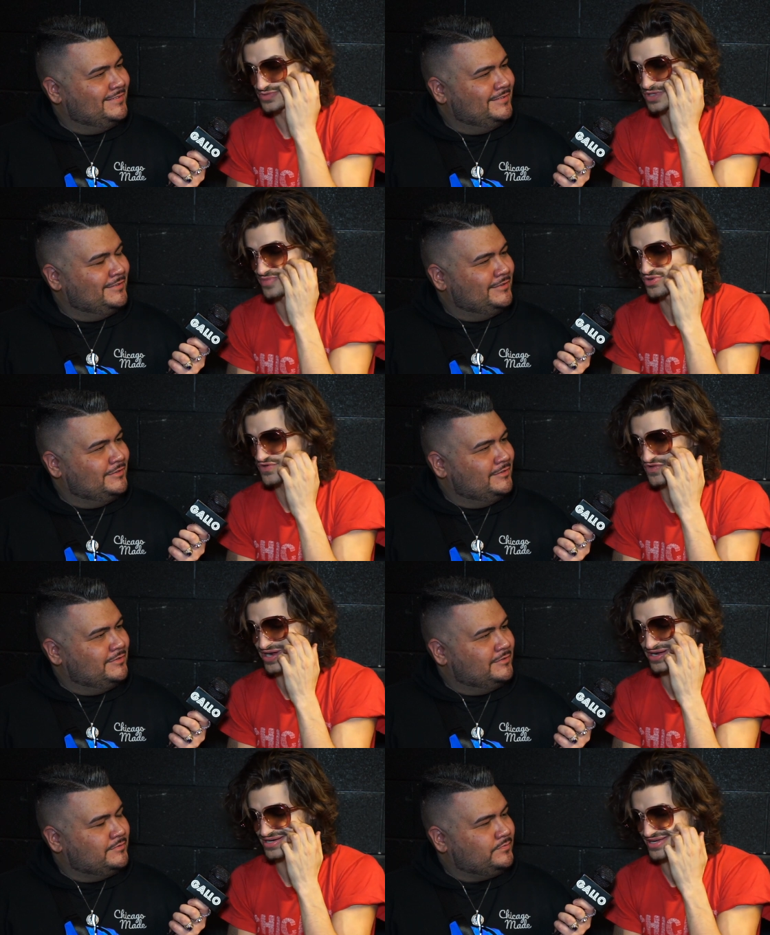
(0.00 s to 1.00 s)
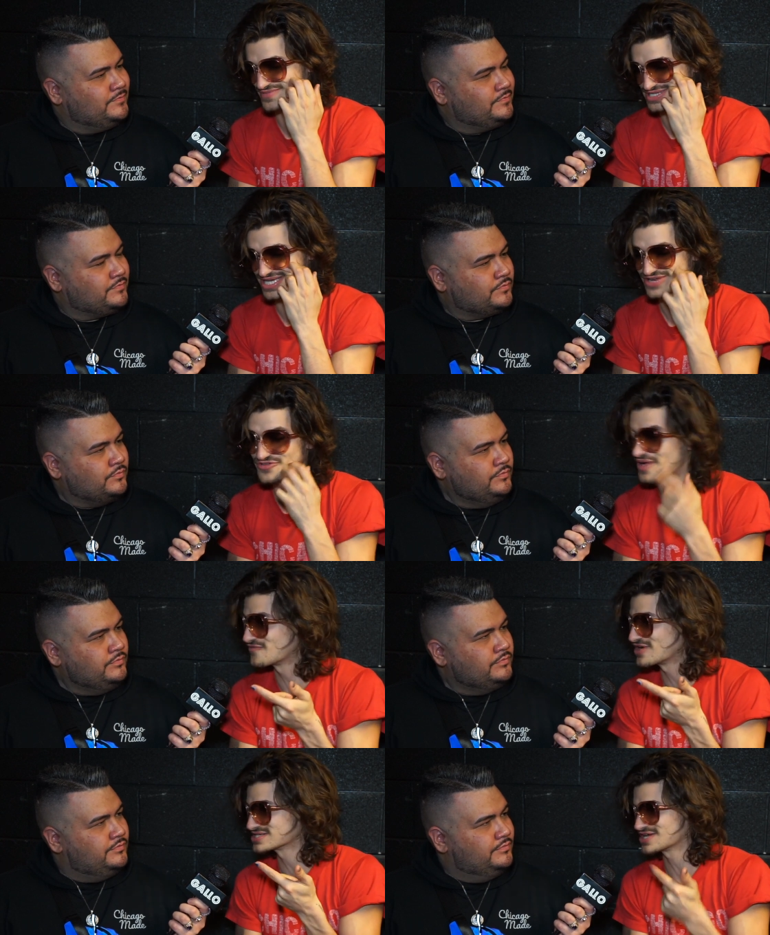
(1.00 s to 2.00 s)
Speaker 1: a really beautiful record, and I'm excited.
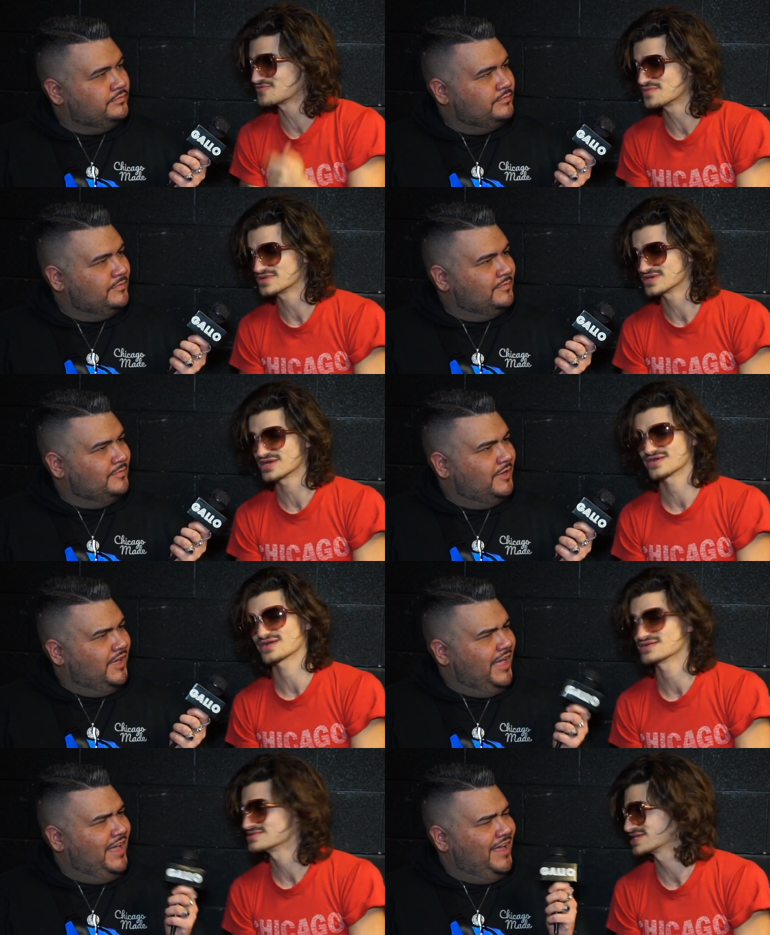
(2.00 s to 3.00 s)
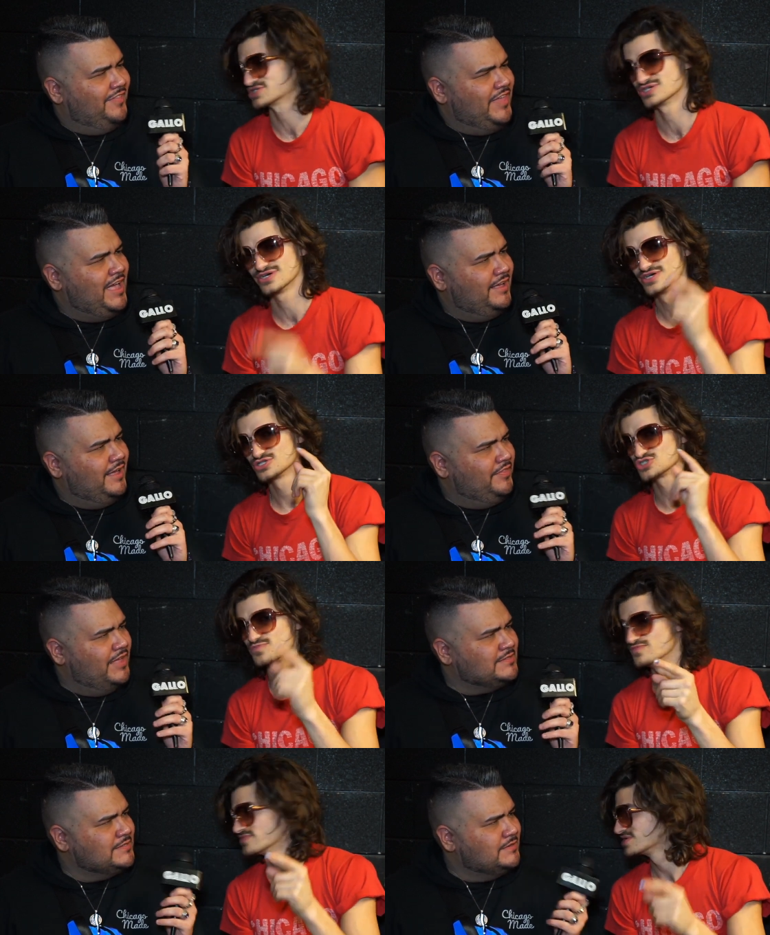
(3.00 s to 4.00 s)
I'm very excited for people to hear that record. That's and the, that and
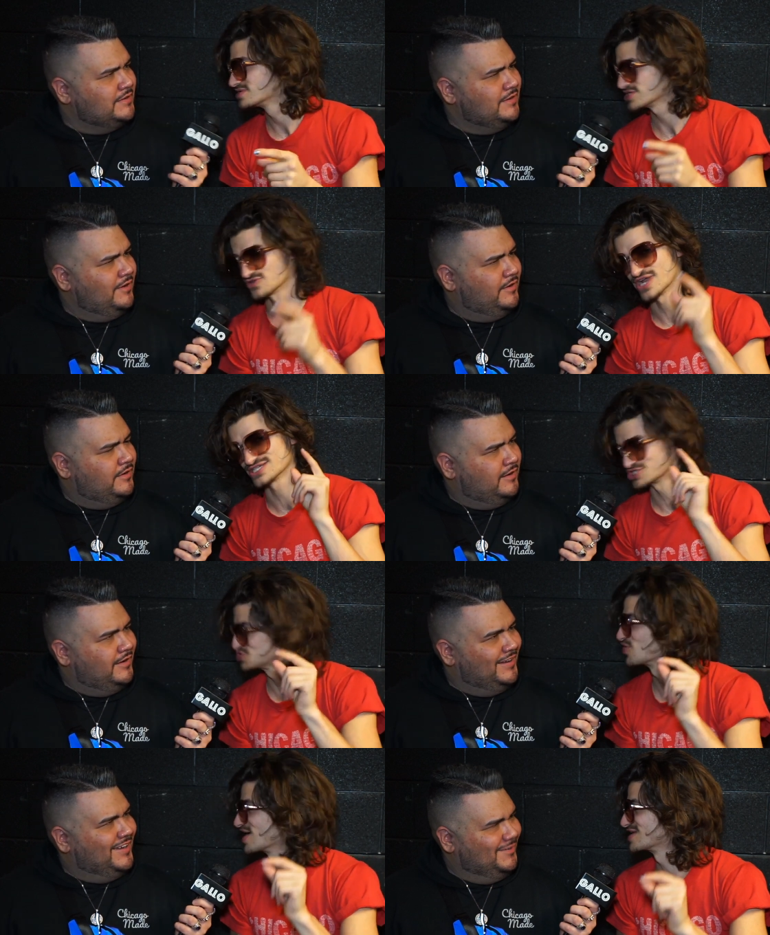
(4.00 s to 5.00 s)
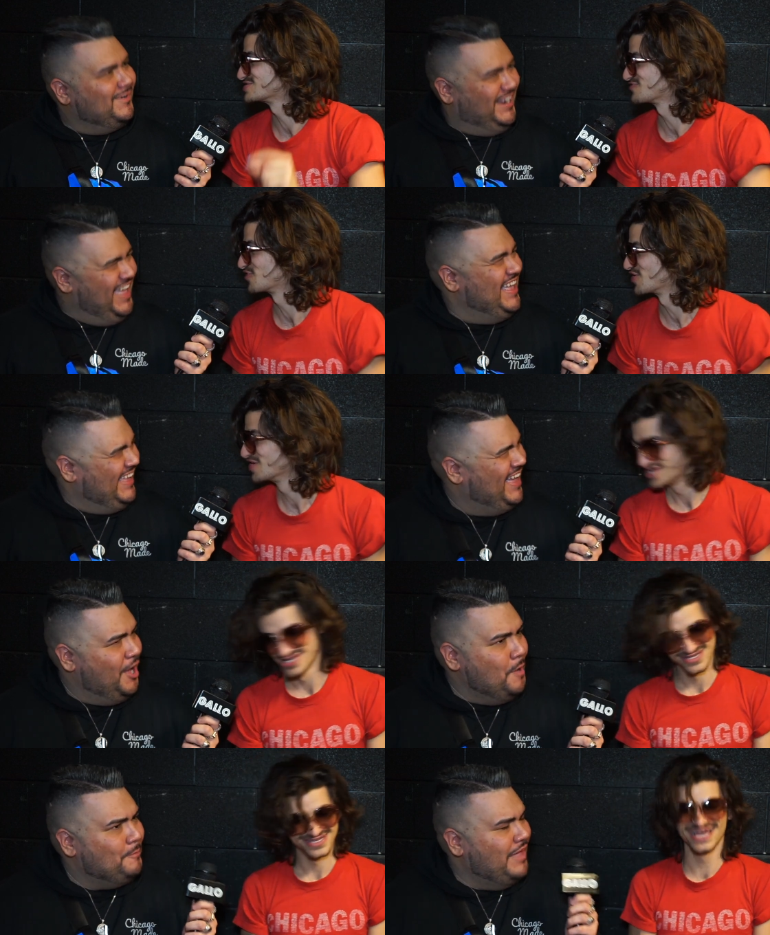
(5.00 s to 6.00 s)
that's that's the nice and short answer right? for you.
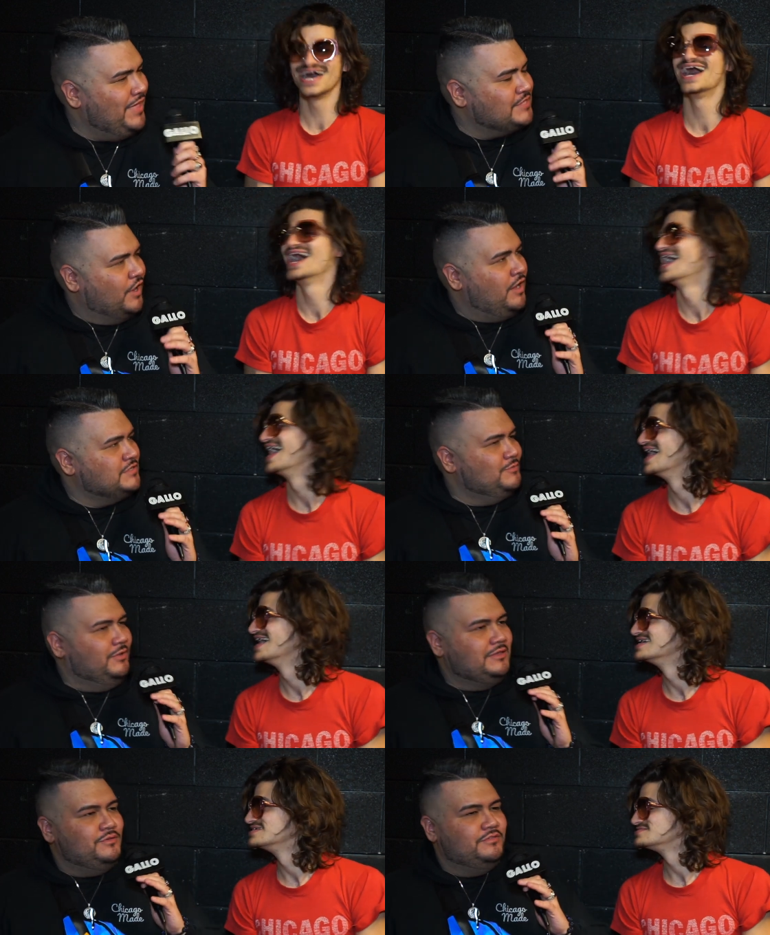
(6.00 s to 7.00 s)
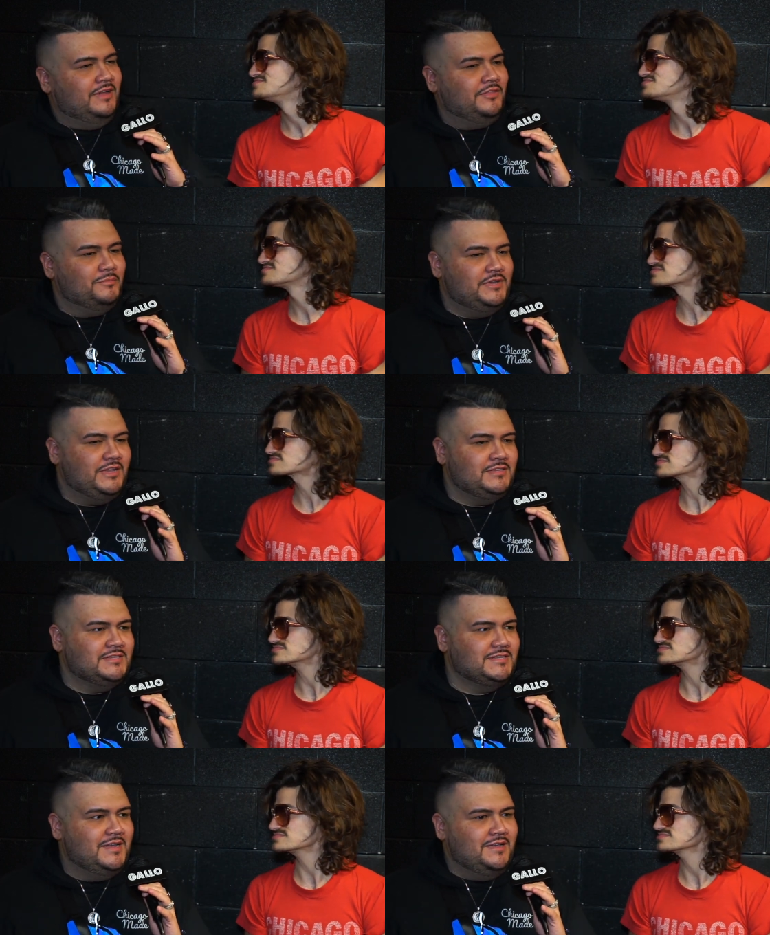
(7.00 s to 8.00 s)
Speaker 2: And that's awesome, though, like you said, though,
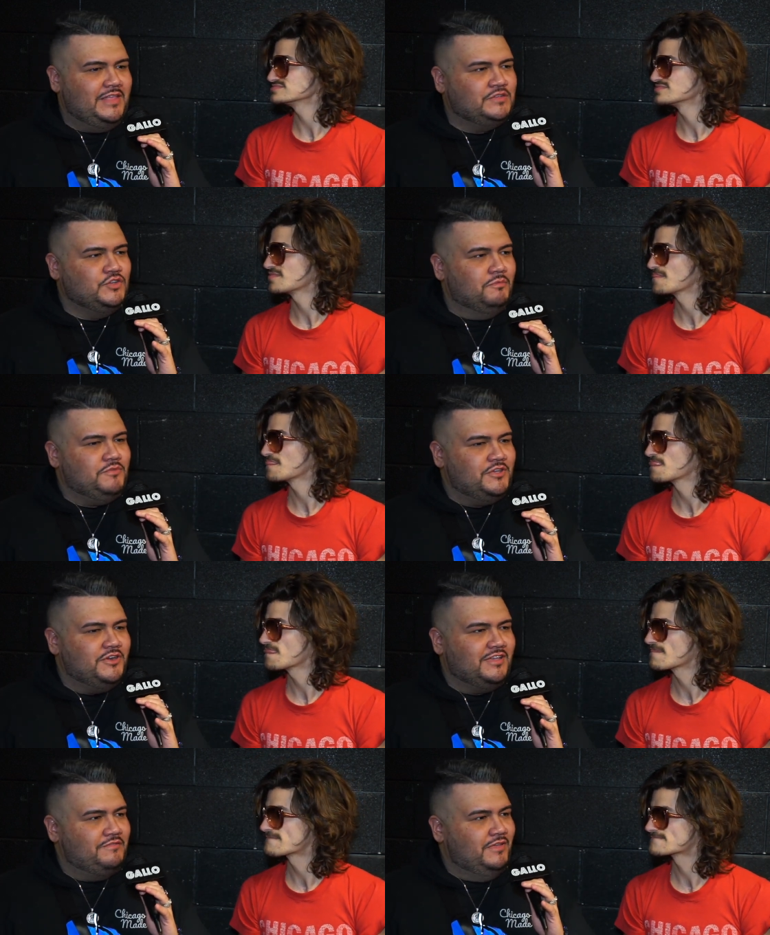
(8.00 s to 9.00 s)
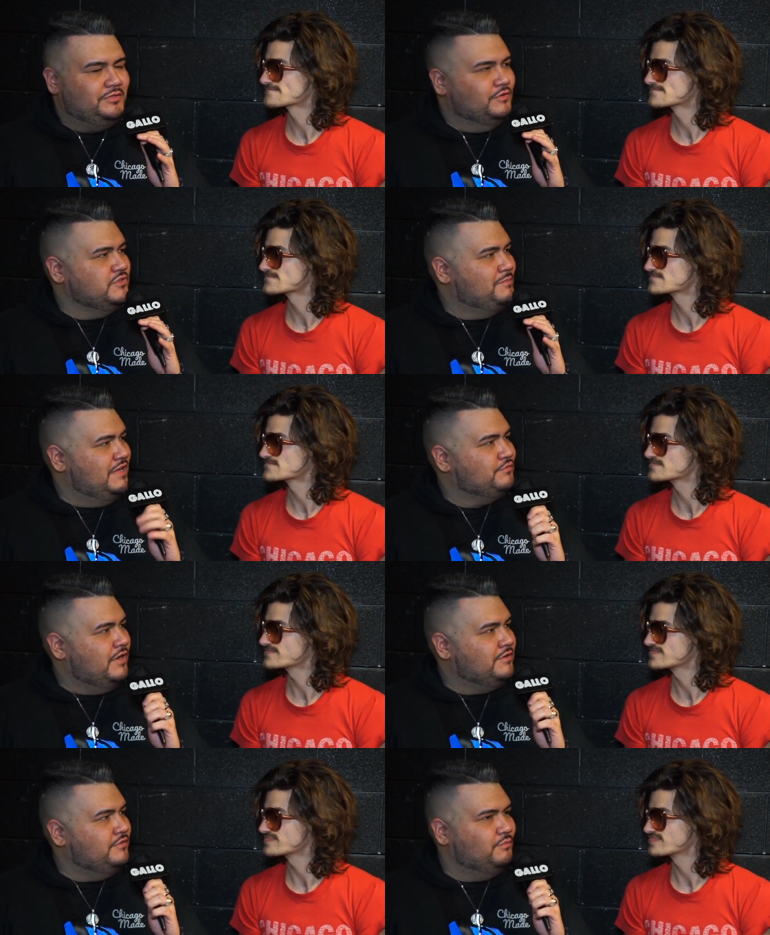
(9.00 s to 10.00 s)
because that's dope to hear. Because I feel like those are the best
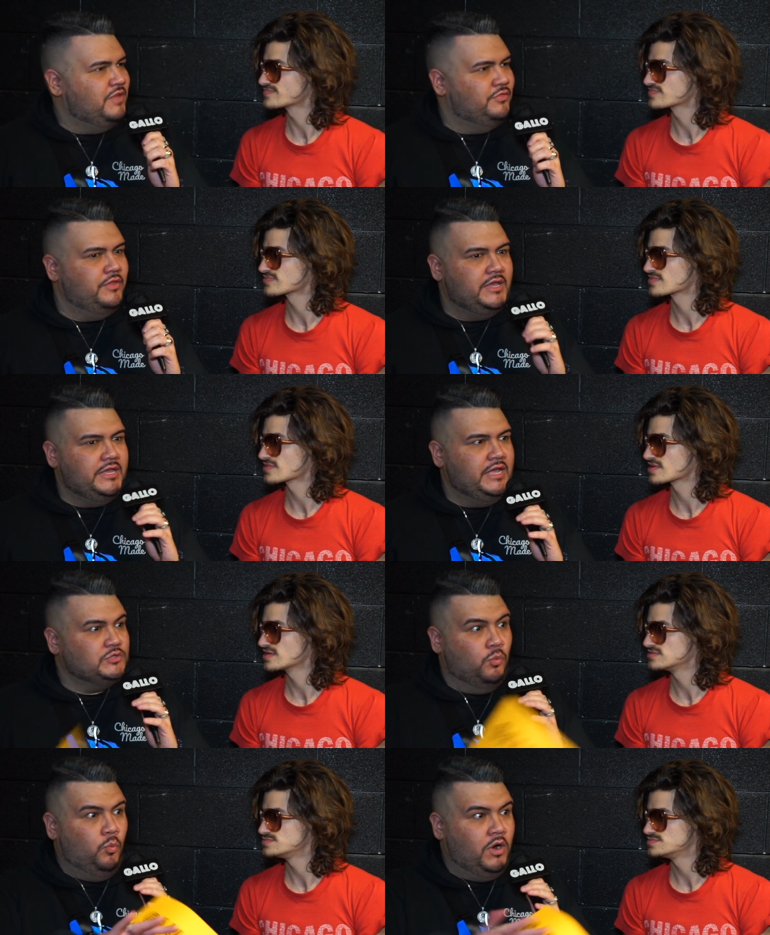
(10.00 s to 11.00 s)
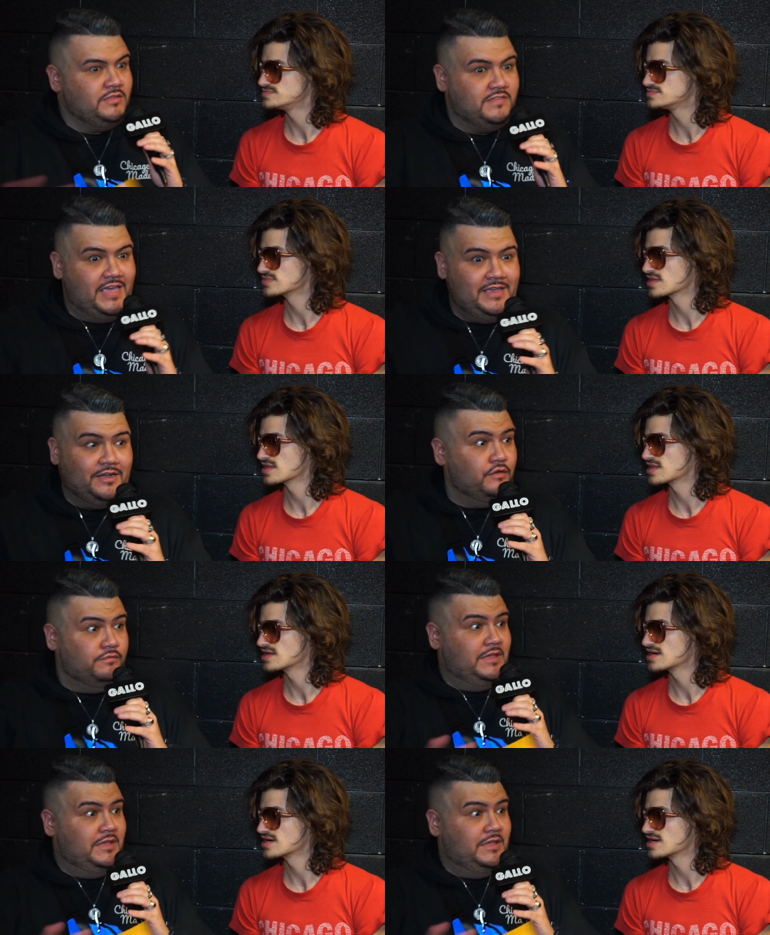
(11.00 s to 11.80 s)
records when it's one take of